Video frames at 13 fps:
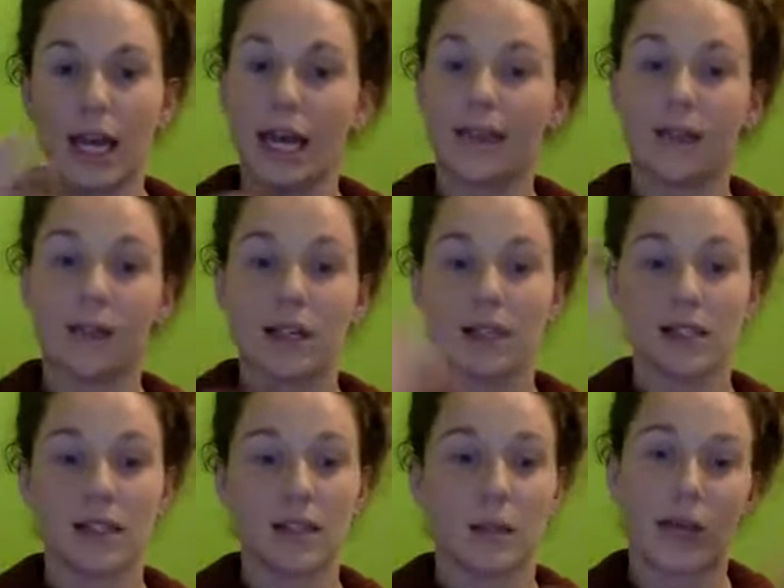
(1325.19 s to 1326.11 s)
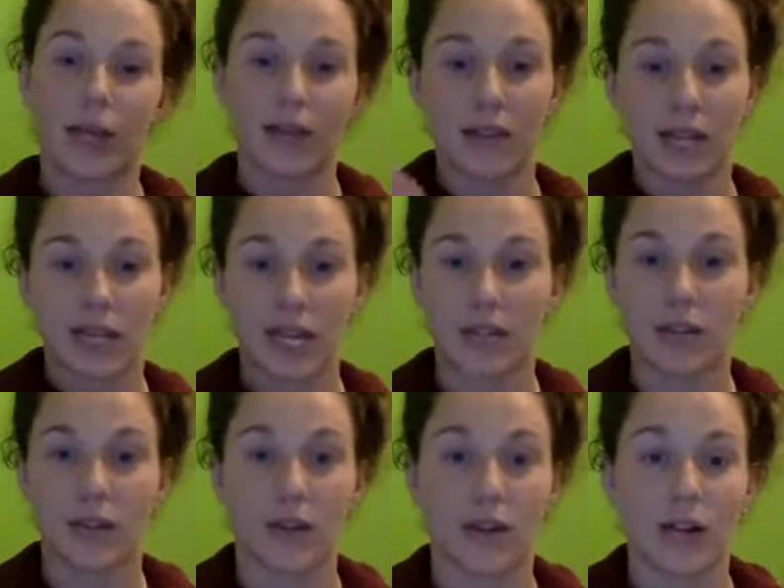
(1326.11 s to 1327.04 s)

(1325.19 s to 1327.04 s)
and they'll get sent wherever they need to go.